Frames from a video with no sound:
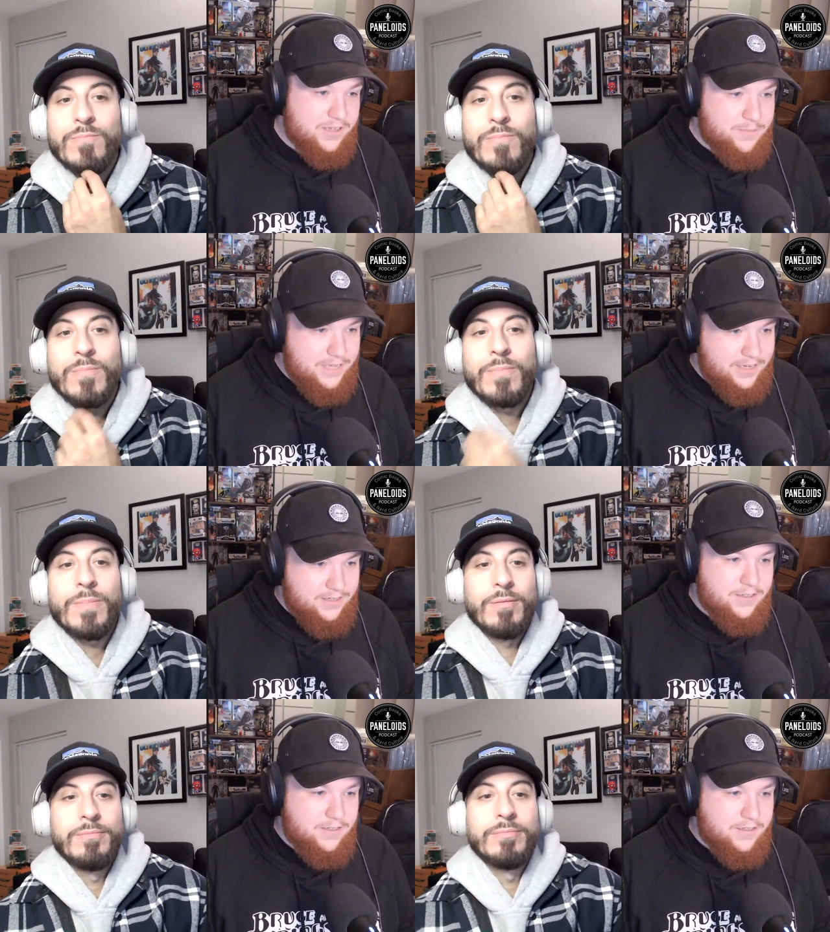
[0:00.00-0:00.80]
Speaker 1: him
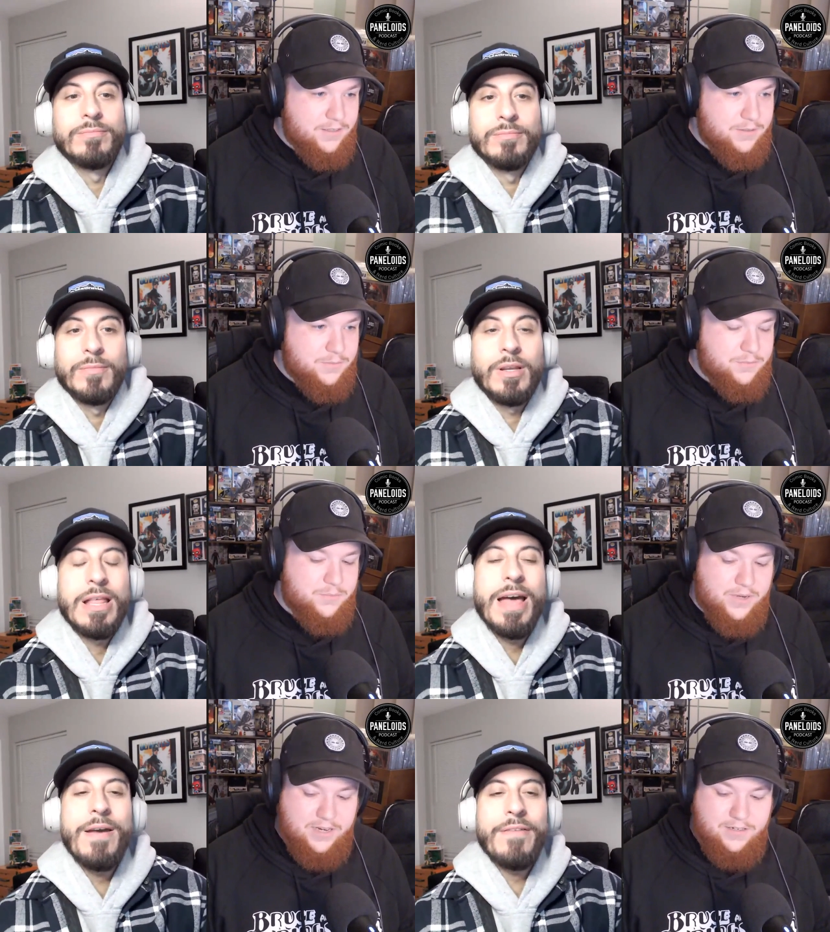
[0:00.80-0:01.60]
that. Mm.
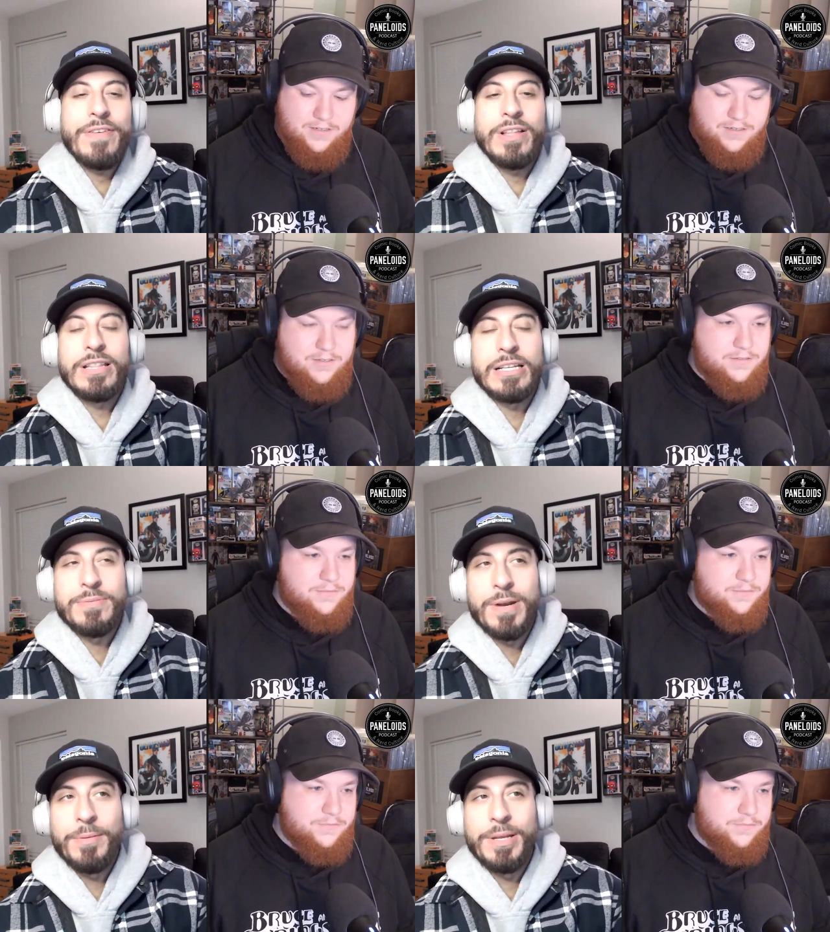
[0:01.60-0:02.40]
Speaker 2: I, but... I, feel like that's
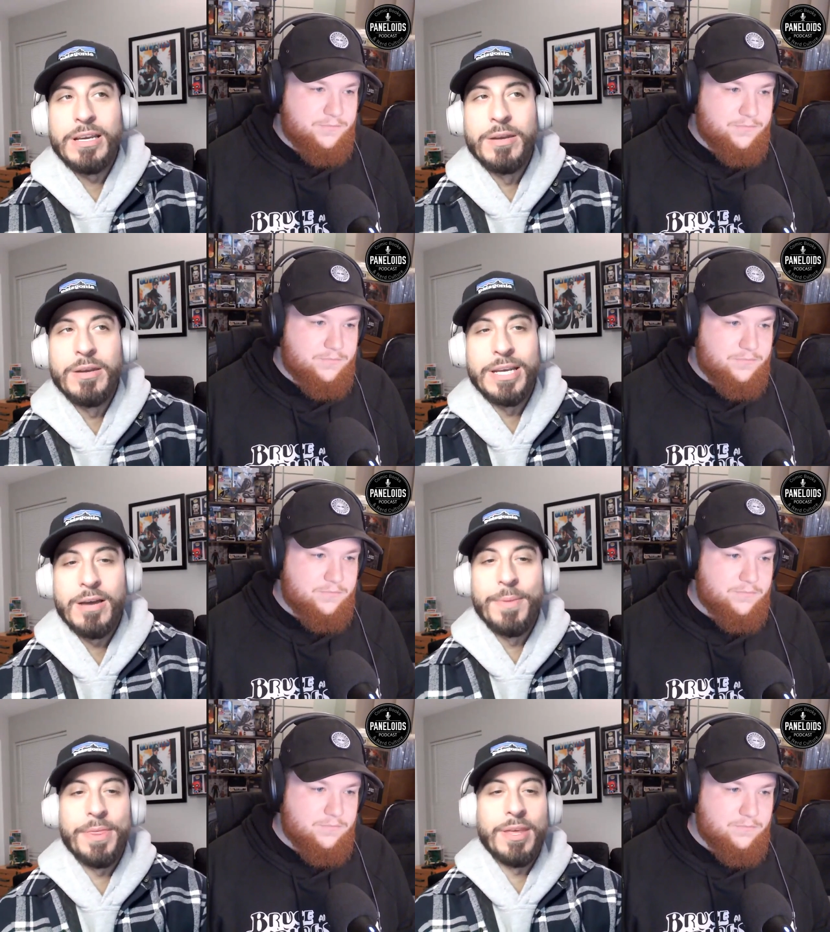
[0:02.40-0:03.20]
probably gonna
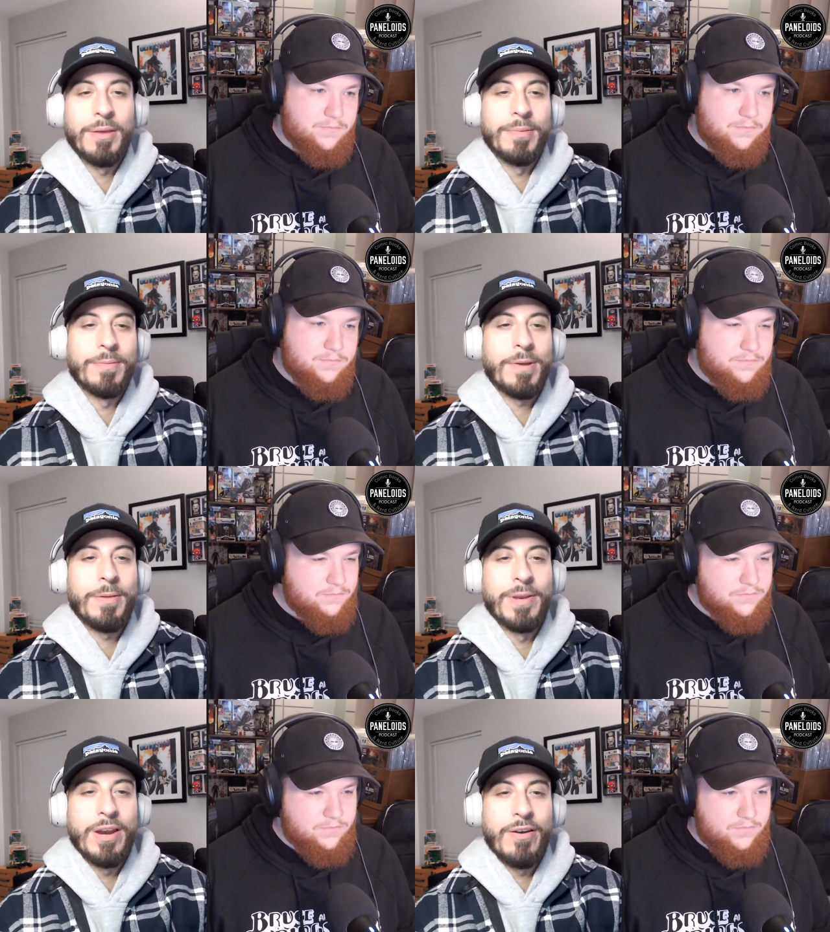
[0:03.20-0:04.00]
become a thing, but
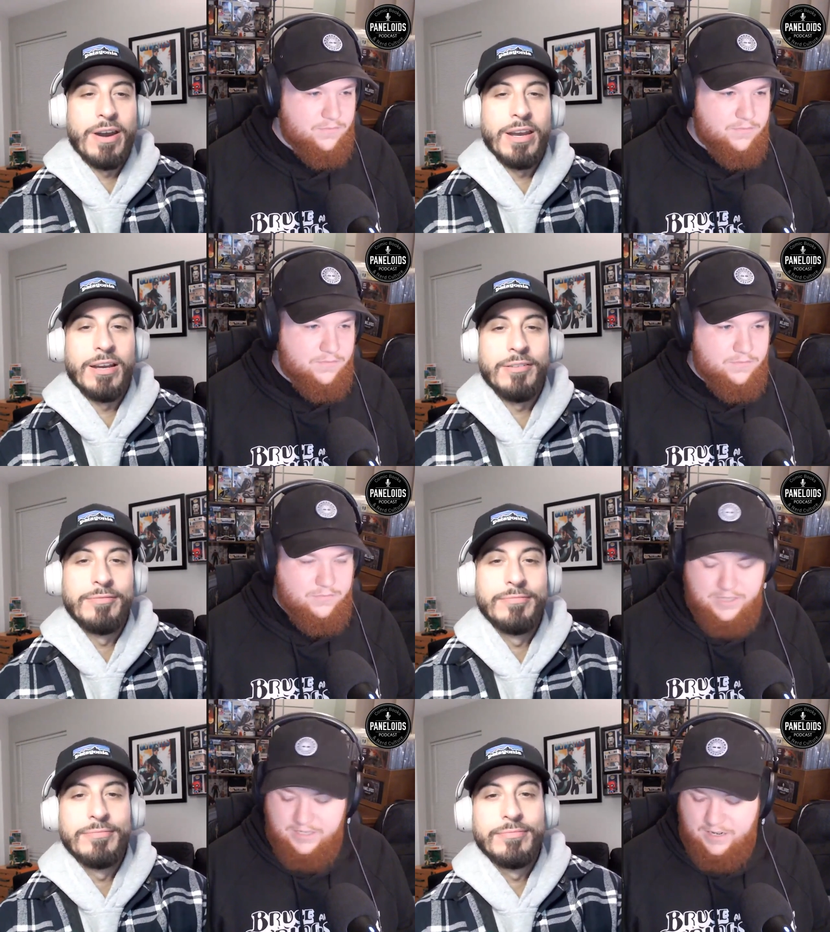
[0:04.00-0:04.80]
probably not right now.
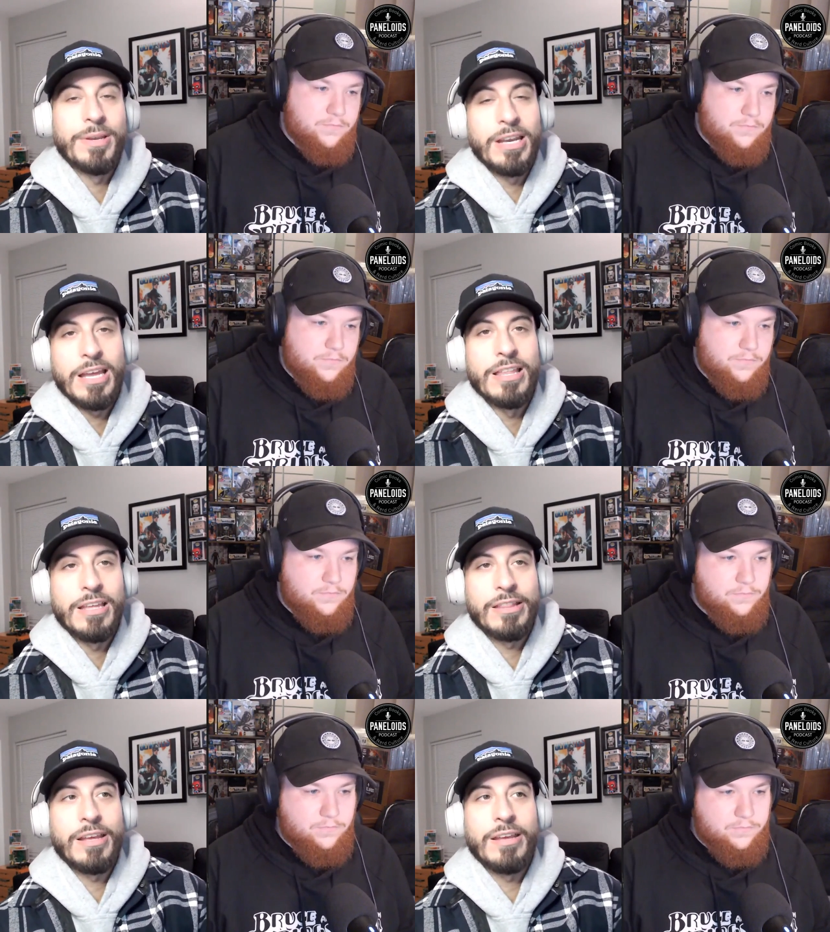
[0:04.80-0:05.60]
Right. And again,
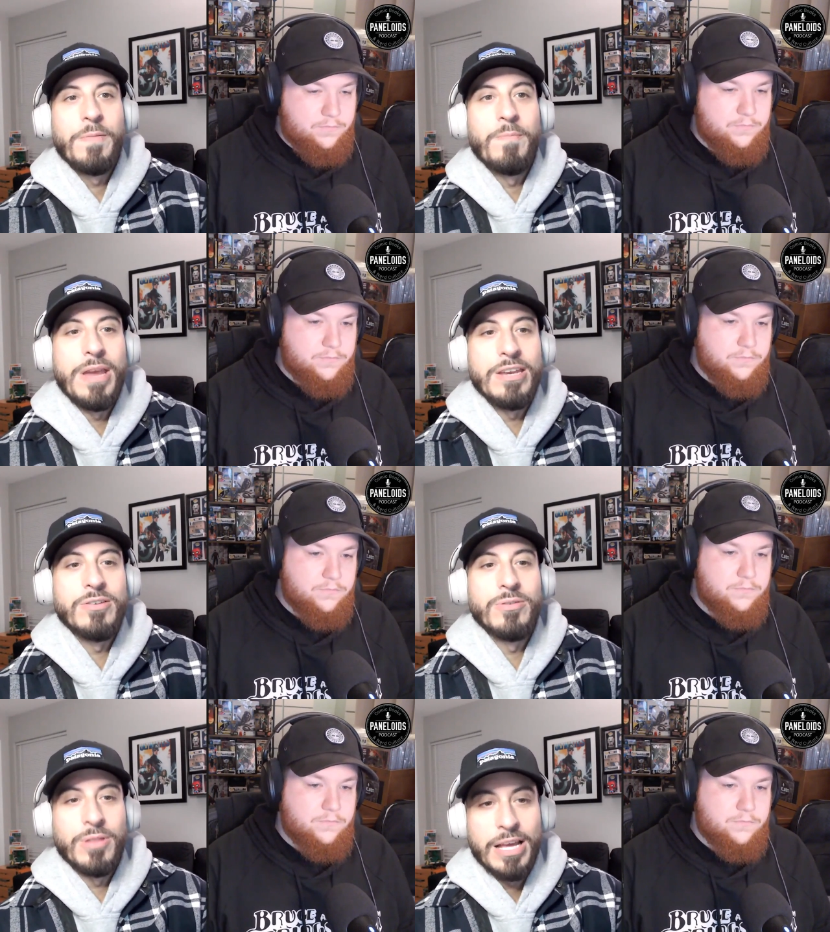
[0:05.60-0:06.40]
they, they made
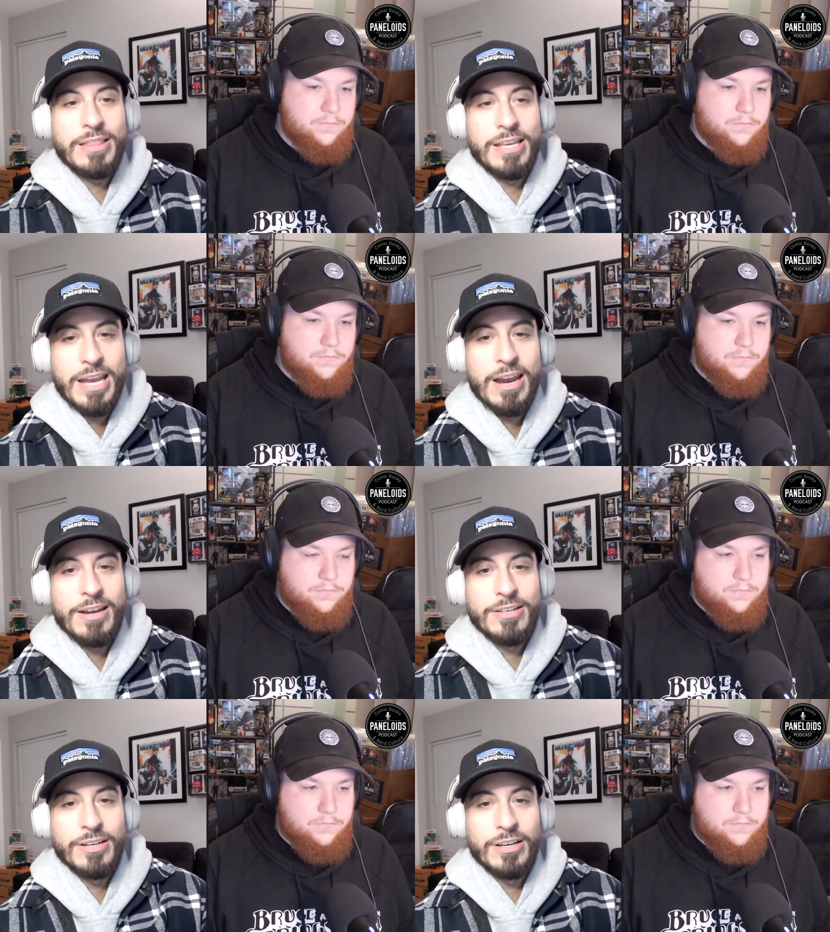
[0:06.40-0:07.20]
you like the
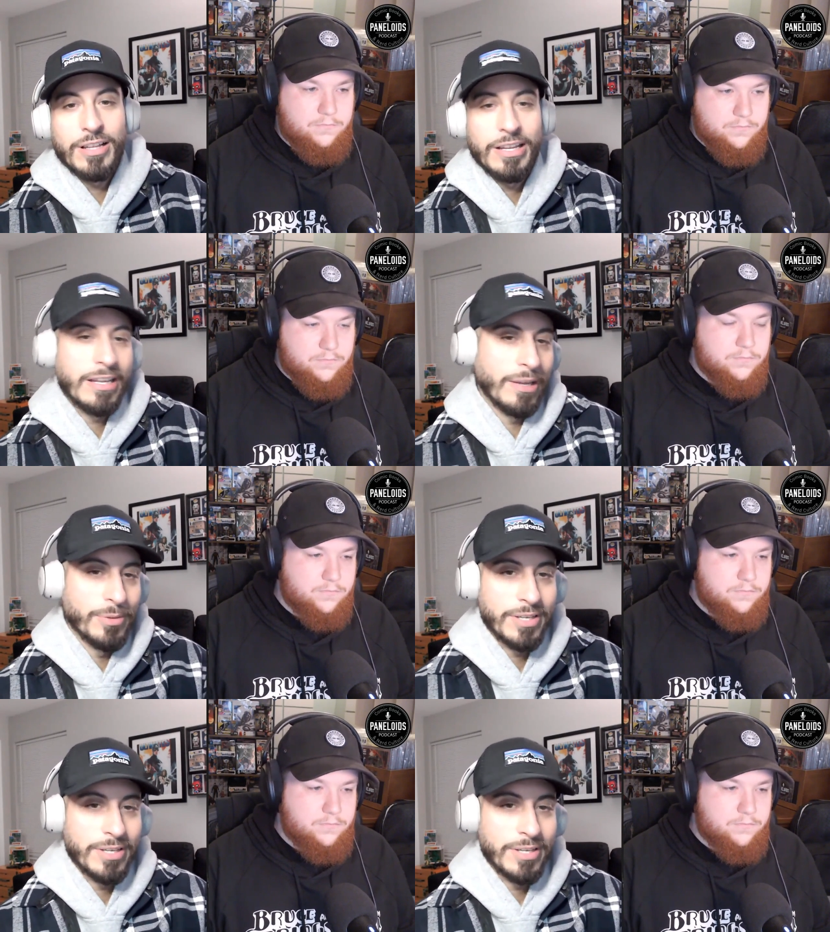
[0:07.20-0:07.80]
character. Like he mm-hmm. was